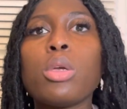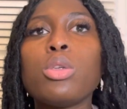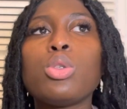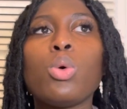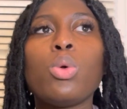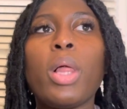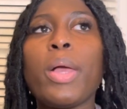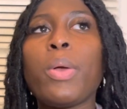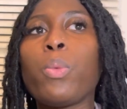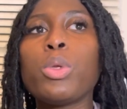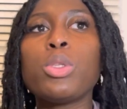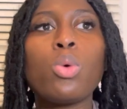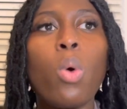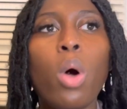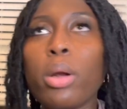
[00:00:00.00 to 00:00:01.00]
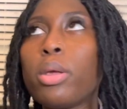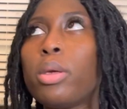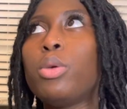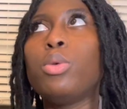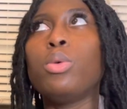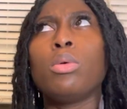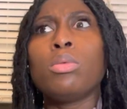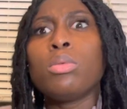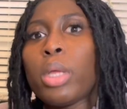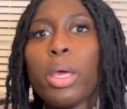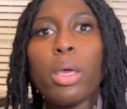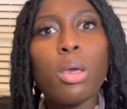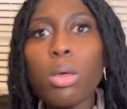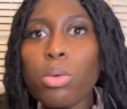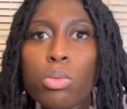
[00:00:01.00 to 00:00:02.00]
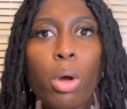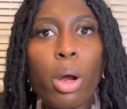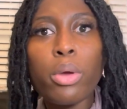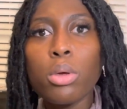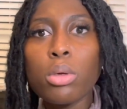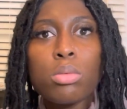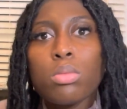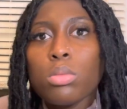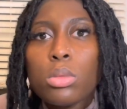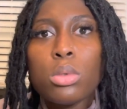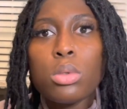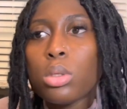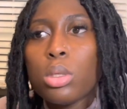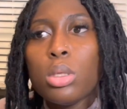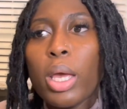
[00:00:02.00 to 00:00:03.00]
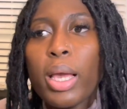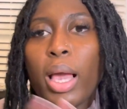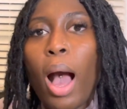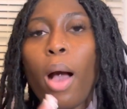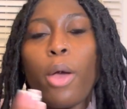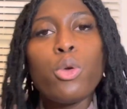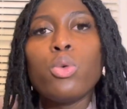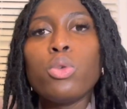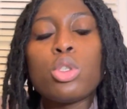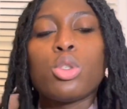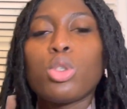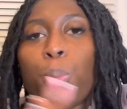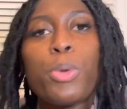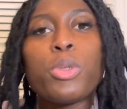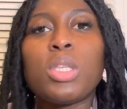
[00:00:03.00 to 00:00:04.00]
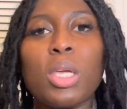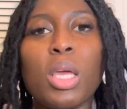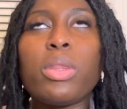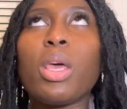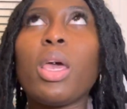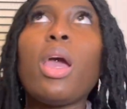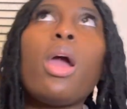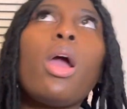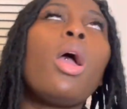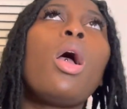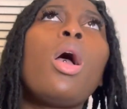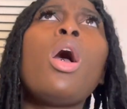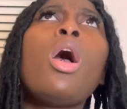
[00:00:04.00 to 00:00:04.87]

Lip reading: So like, what's going on, you know? Like, how are you supposed to get the hair?